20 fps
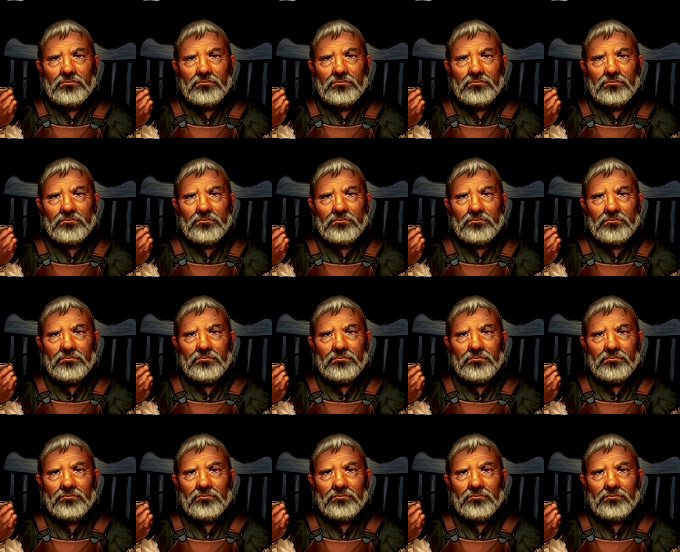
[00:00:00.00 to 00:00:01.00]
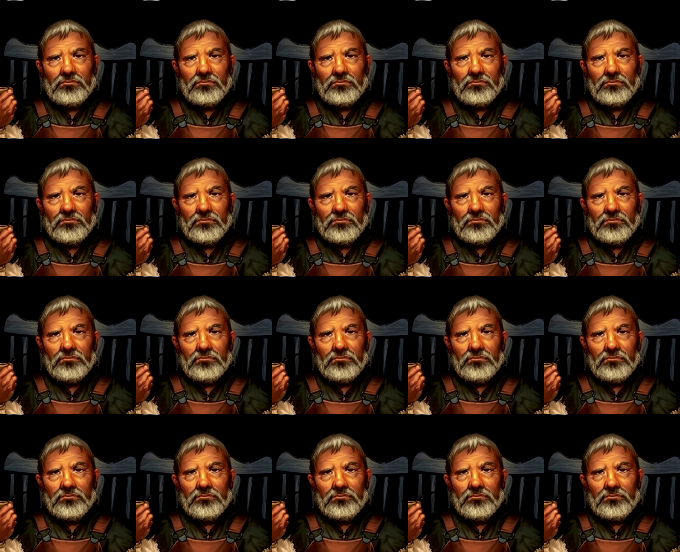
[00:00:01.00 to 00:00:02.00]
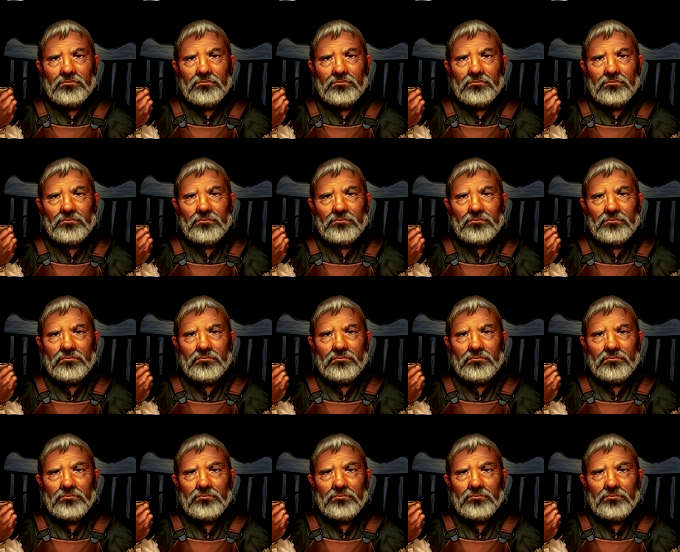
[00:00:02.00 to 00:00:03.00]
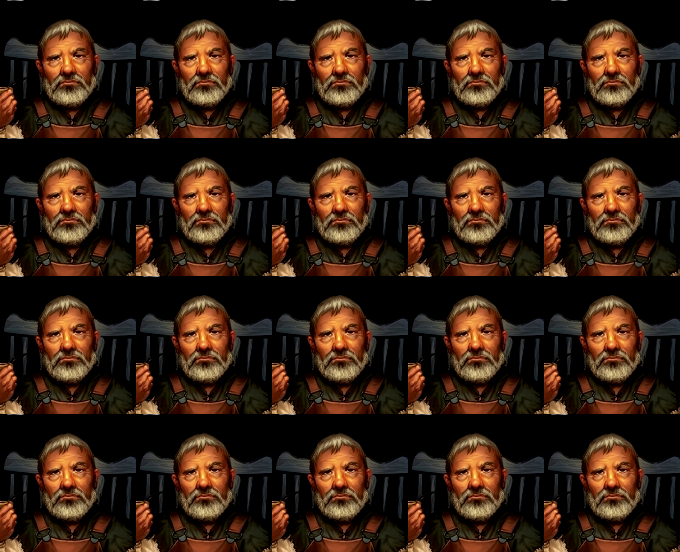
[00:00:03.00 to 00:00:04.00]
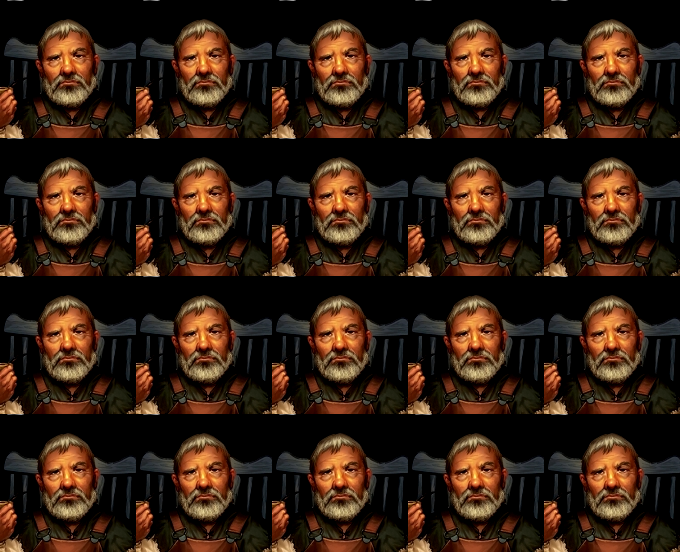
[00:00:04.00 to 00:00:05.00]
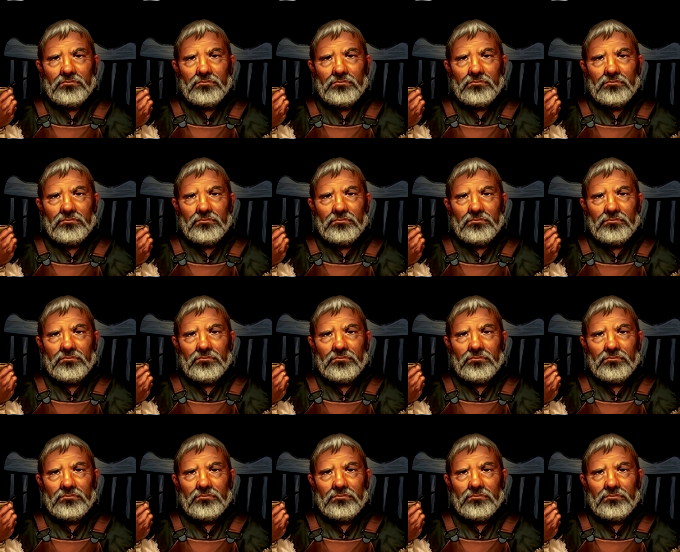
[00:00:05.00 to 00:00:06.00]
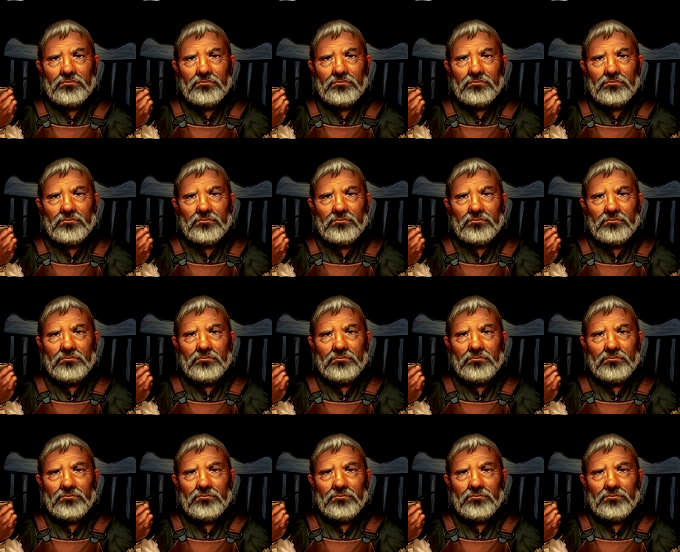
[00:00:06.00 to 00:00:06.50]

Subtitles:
(no lip movement)